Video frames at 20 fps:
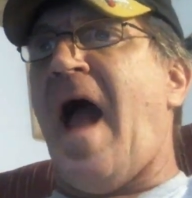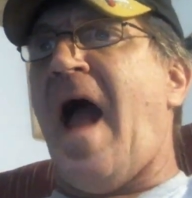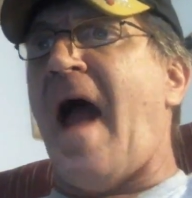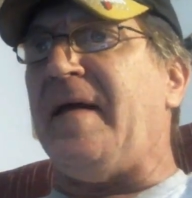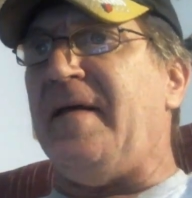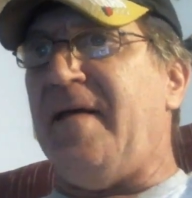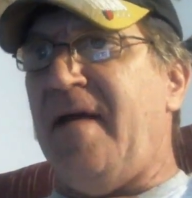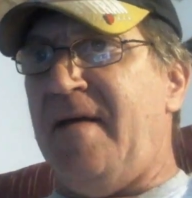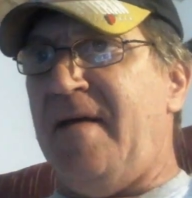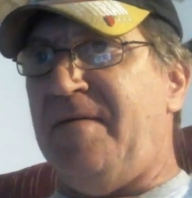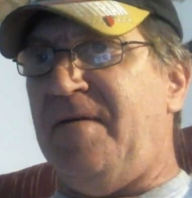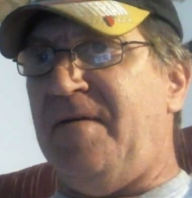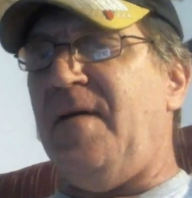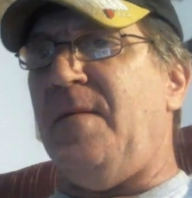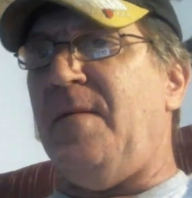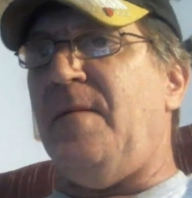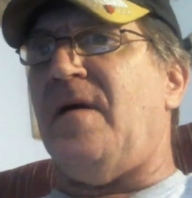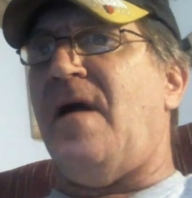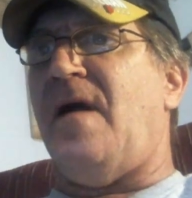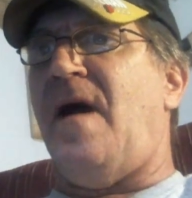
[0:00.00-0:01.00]
I gave
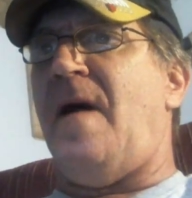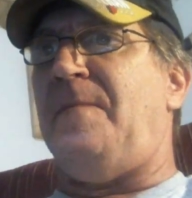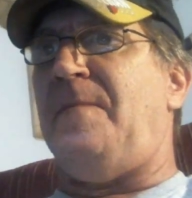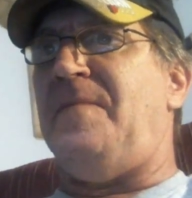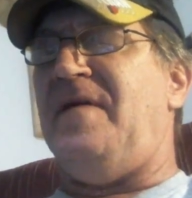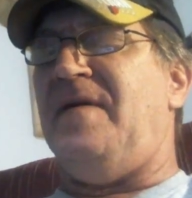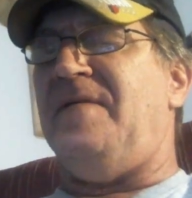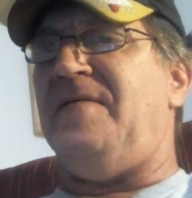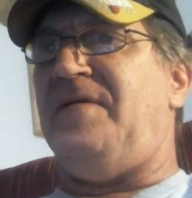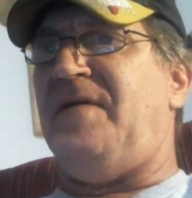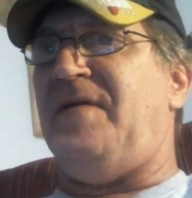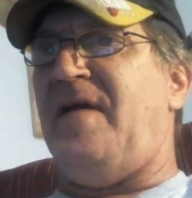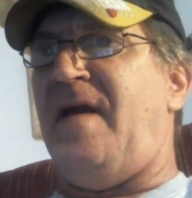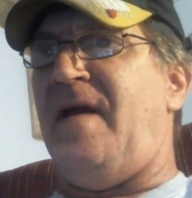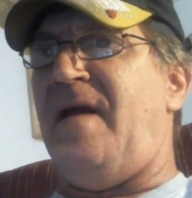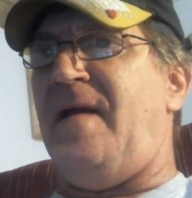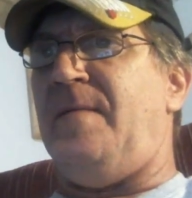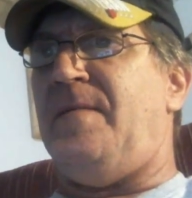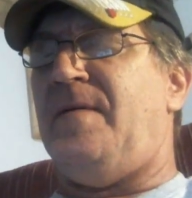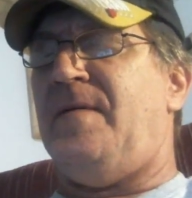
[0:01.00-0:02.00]
him a copy of the
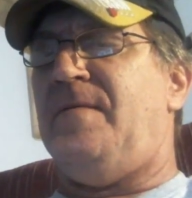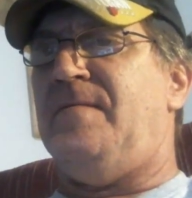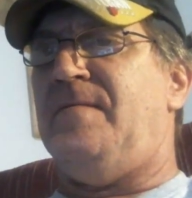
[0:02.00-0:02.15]
tape